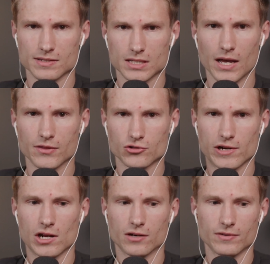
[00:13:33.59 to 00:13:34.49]
Instead, the
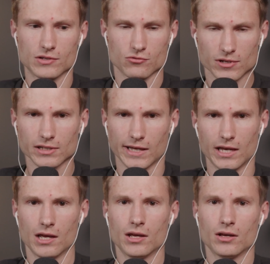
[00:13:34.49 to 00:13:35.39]
trade-off is
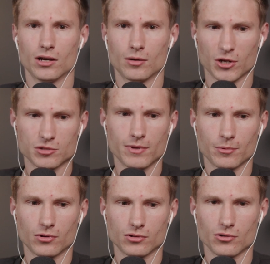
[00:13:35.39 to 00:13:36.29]
really a bunch of
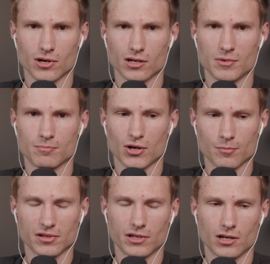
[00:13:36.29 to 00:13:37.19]
people who are going to be
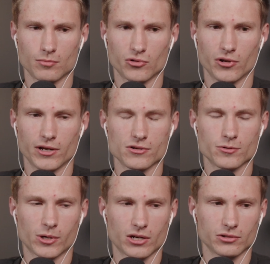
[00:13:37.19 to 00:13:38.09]
permanently unemployed or
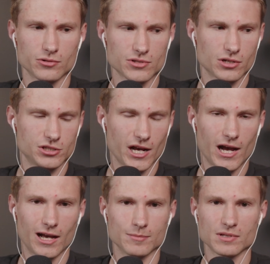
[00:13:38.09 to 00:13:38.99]
who are going to lose their
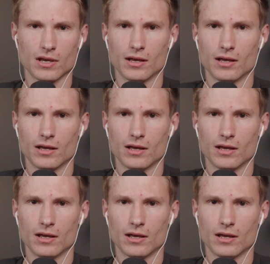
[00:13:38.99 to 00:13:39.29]
jobs